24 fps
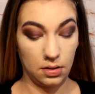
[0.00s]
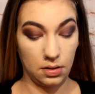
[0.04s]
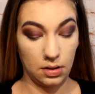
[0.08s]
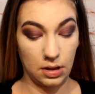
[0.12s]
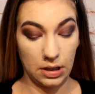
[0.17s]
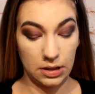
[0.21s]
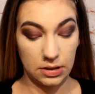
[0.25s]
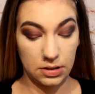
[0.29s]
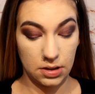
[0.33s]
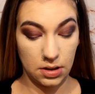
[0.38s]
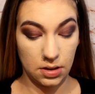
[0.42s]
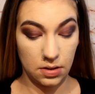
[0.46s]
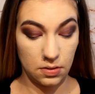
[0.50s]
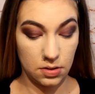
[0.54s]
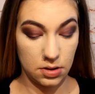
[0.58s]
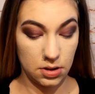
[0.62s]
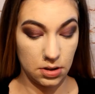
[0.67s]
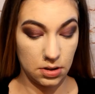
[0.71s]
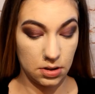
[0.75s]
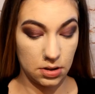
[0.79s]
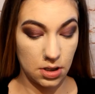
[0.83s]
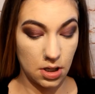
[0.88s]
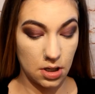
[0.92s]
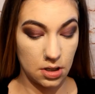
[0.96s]
okay, so
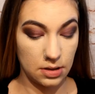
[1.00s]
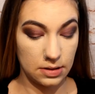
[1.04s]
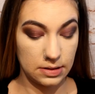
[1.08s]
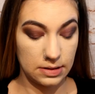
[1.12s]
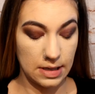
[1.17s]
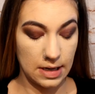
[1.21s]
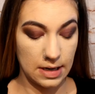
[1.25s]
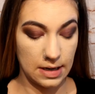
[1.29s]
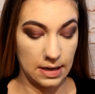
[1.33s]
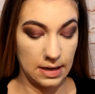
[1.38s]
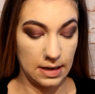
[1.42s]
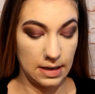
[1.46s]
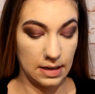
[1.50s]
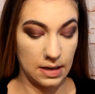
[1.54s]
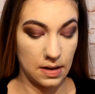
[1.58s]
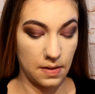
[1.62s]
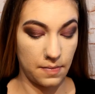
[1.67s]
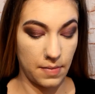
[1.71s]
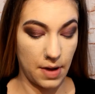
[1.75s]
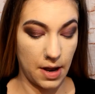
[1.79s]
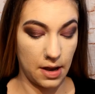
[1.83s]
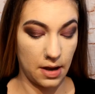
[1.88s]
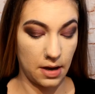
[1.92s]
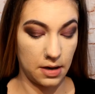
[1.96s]
to start setting
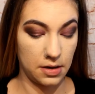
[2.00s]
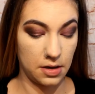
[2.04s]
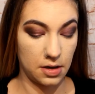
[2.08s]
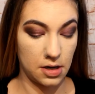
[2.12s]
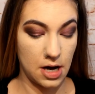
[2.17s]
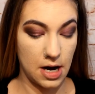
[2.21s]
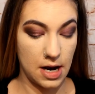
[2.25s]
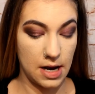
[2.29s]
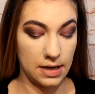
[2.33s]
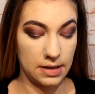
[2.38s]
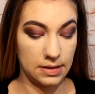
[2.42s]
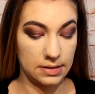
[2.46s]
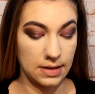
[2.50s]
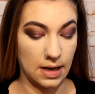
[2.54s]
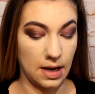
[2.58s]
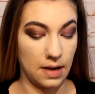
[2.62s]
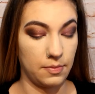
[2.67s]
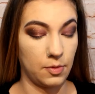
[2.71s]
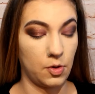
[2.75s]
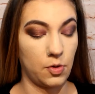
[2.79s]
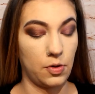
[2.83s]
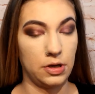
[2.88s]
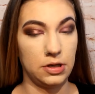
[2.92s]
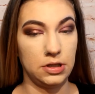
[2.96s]
my under eyes,
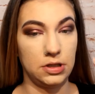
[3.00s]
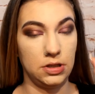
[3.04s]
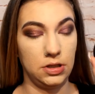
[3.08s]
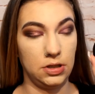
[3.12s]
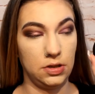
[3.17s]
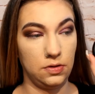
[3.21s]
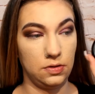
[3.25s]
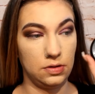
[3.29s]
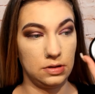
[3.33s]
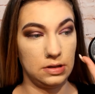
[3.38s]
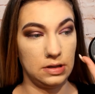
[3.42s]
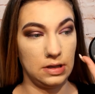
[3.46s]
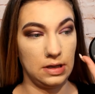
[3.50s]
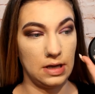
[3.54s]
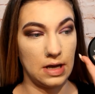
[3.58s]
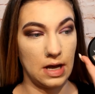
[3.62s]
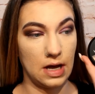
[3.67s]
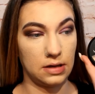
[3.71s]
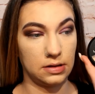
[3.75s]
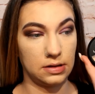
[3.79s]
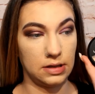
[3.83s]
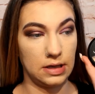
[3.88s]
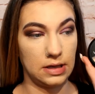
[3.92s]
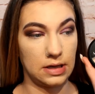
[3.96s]
I'm going to use the
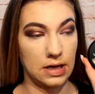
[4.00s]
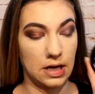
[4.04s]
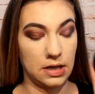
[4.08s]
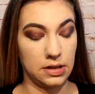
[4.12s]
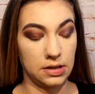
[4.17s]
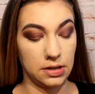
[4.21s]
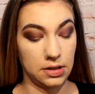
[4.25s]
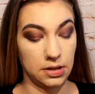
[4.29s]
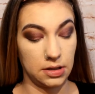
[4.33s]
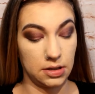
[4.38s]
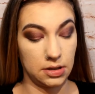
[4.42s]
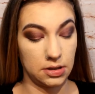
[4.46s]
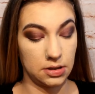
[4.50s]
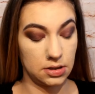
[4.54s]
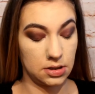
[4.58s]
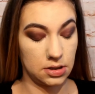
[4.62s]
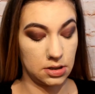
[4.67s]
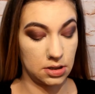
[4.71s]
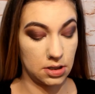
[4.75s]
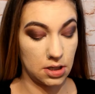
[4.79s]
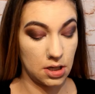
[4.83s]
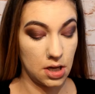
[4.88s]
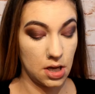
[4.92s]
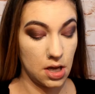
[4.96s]
LA
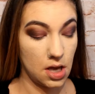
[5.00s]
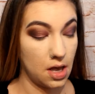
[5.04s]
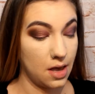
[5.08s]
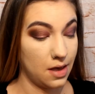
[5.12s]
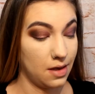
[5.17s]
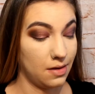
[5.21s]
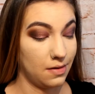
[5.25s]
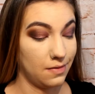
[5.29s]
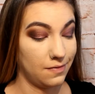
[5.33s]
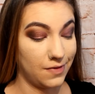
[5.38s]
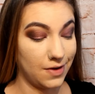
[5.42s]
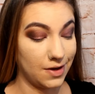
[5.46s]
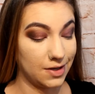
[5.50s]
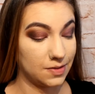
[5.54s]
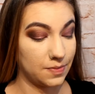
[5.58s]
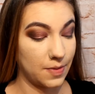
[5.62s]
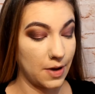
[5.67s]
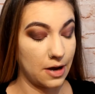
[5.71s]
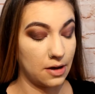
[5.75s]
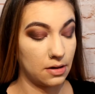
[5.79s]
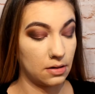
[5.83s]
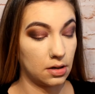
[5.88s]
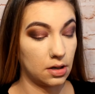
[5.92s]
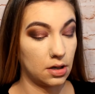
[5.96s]
Colors face
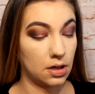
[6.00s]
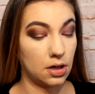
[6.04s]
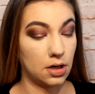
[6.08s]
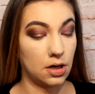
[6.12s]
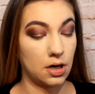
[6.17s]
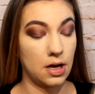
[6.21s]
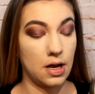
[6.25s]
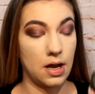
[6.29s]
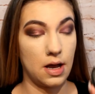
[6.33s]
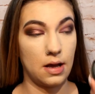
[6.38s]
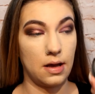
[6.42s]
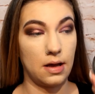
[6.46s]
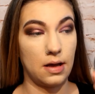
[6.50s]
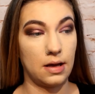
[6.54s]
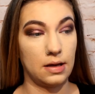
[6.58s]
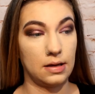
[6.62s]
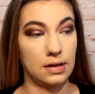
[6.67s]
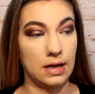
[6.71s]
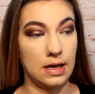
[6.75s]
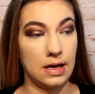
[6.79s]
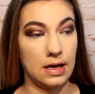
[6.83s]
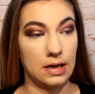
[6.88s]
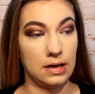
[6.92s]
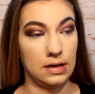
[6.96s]
powder.
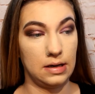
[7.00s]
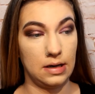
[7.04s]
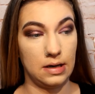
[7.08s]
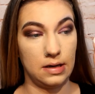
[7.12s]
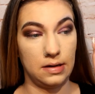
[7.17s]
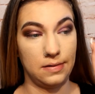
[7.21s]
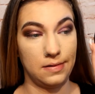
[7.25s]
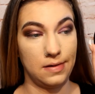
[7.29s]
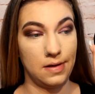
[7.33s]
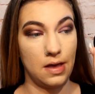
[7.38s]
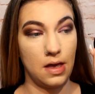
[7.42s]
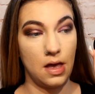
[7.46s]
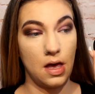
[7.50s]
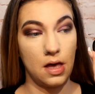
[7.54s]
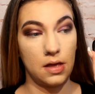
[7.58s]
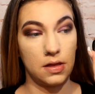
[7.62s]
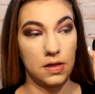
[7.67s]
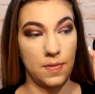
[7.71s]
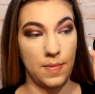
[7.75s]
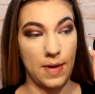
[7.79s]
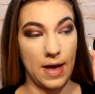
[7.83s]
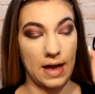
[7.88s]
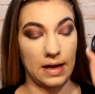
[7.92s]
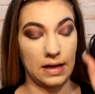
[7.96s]
Again,
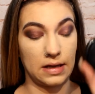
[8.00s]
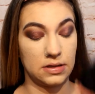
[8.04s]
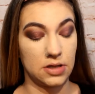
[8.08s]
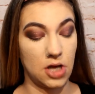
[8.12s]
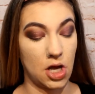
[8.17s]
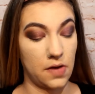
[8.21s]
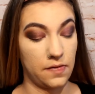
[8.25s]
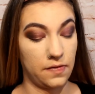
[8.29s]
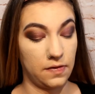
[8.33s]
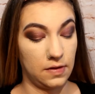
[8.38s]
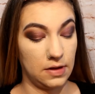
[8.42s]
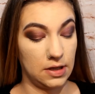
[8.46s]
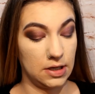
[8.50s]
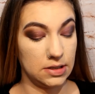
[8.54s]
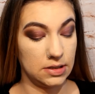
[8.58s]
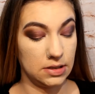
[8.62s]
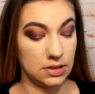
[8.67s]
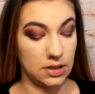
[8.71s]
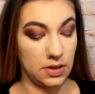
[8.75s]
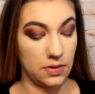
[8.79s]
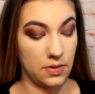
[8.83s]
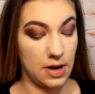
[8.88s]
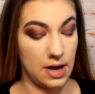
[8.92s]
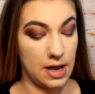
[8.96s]
the back is off of this,
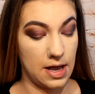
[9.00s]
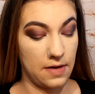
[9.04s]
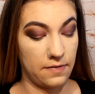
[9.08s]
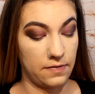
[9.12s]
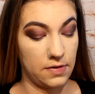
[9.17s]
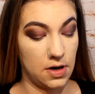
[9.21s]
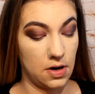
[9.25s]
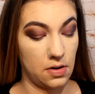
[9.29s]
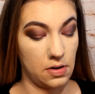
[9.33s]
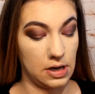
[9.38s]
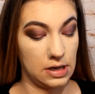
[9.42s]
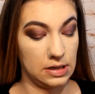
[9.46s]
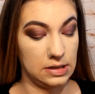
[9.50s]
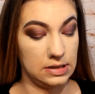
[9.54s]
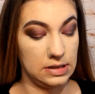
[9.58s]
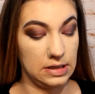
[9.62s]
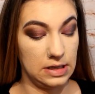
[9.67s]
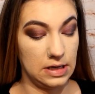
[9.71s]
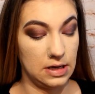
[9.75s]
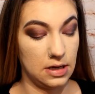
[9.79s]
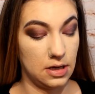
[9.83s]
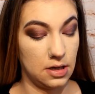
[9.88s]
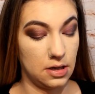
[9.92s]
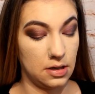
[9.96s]
so I have no
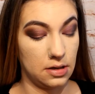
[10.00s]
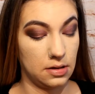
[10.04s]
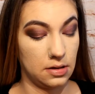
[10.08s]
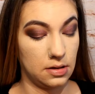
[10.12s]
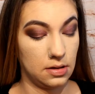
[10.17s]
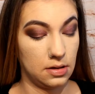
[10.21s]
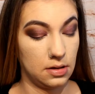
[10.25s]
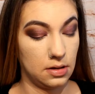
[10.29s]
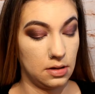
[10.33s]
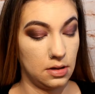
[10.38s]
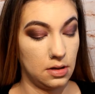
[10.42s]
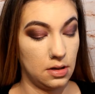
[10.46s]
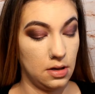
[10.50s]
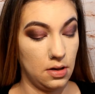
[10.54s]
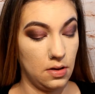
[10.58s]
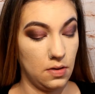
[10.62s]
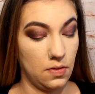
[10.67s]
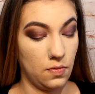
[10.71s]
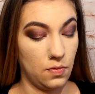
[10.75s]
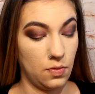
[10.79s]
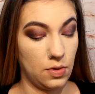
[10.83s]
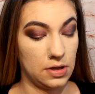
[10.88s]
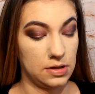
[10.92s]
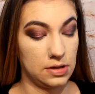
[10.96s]
idea
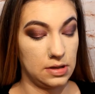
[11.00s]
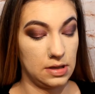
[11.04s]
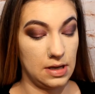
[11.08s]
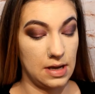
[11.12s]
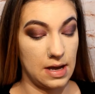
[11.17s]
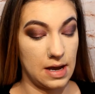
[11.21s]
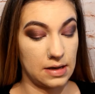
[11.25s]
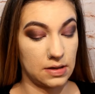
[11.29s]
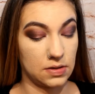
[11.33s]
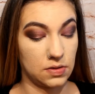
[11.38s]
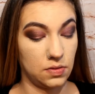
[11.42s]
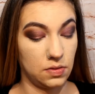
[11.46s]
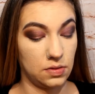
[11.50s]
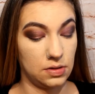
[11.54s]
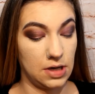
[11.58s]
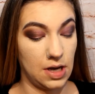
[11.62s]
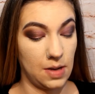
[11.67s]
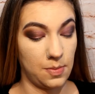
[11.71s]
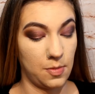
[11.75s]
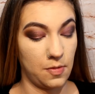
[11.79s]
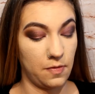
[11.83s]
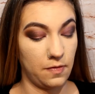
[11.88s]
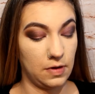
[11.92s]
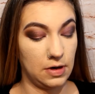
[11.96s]
what the actual
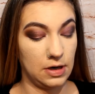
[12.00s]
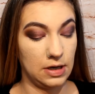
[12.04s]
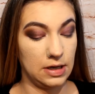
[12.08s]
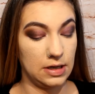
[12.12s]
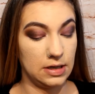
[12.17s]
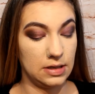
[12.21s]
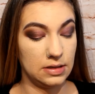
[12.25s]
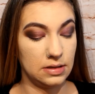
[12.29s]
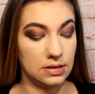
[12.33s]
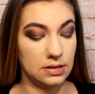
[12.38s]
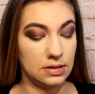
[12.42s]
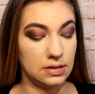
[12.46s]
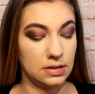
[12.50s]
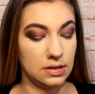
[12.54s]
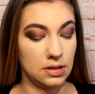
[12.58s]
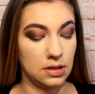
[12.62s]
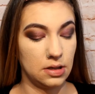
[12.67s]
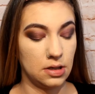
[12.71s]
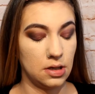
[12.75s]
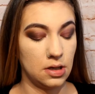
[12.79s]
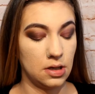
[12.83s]
name of it is,